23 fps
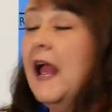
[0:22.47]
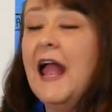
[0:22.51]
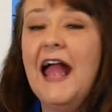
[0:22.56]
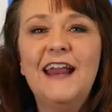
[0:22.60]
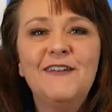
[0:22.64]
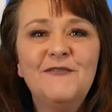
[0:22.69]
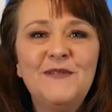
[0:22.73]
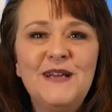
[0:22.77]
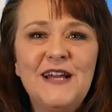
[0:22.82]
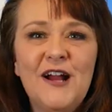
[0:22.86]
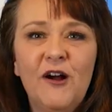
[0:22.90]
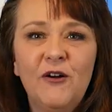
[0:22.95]

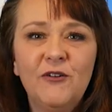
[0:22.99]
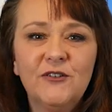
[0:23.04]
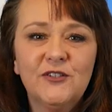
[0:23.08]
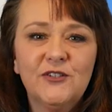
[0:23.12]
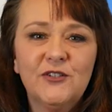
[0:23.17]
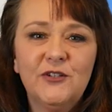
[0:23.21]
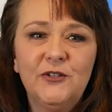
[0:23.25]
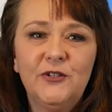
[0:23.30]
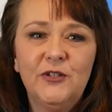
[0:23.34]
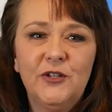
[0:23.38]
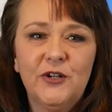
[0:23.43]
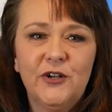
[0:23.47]
and we
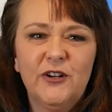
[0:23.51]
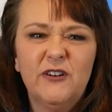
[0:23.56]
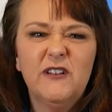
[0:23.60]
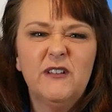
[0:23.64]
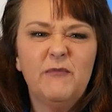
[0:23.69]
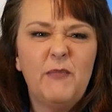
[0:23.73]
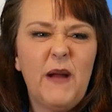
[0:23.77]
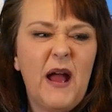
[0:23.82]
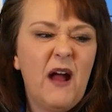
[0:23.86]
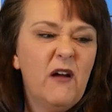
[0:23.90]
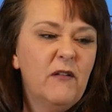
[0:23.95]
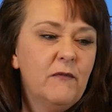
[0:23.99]
also learned
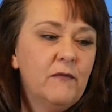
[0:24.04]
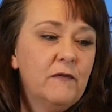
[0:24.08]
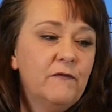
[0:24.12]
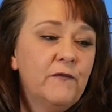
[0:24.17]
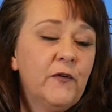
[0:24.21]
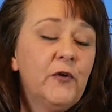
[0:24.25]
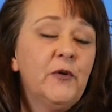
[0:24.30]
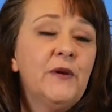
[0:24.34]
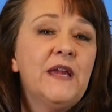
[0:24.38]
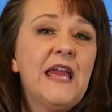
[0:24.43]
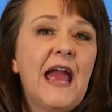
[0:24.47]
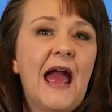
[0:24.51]
about
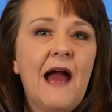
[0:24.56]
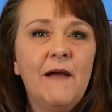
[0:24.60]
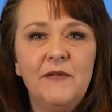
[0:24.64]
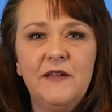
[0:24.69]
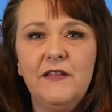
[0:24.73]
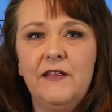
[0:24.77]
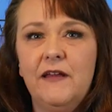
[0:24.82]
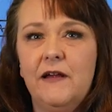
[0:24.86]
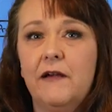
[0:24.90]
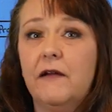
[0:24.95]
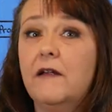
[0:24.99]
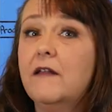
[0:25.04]

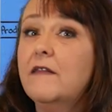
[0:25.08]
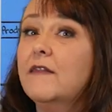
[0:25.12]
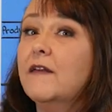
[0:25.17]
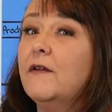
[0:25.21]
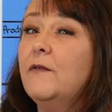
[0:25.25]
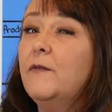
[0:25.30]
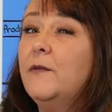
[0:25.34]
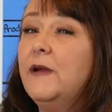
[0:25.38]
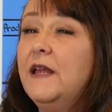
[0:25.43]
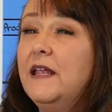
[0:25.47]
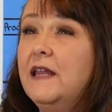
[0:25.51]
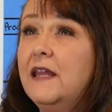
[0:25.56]
vocabulary that
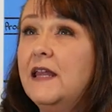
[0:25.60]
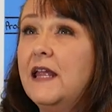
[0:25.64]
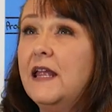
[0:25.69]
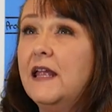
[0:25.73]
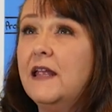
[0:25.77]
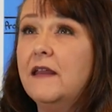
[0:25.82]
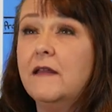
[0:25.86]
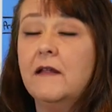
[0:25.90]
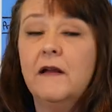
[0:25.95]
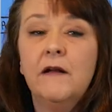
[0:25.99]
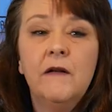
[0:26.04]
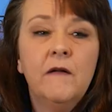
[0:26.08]
we
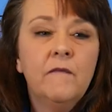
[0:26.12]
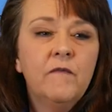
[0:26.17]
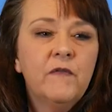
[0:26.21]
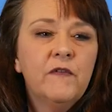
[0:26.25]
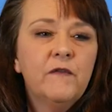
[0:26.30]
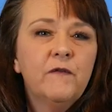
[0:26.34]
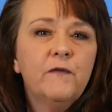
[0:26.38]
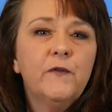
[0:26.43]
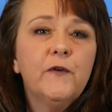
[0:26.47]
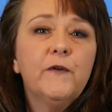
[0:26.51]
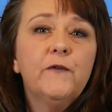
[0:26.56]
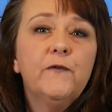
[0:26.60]
need
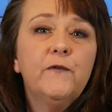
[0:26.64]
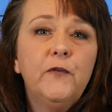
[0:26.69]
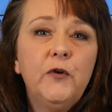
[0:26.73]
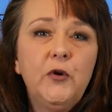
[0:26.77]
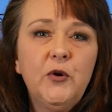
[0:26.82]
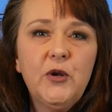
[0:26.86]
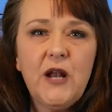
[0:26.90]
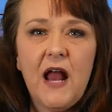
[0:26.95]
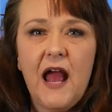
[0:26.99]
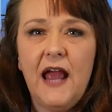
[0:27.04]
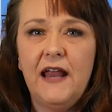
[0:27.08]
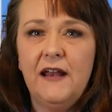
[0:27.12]
for
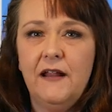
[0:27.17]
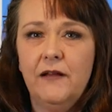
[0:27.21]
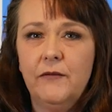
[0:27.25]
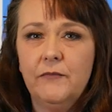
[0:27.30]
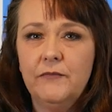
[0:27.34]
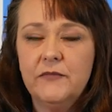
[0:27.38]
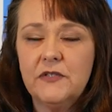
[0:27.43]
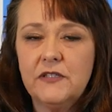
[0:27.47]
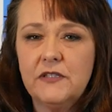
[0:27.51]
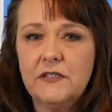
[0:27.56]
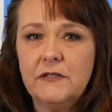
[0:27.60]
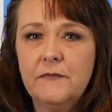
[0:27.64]
food
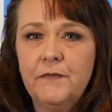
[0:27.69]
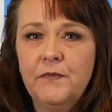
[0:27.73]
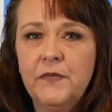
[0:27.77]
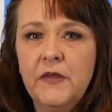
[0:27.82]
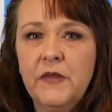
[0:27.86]
items.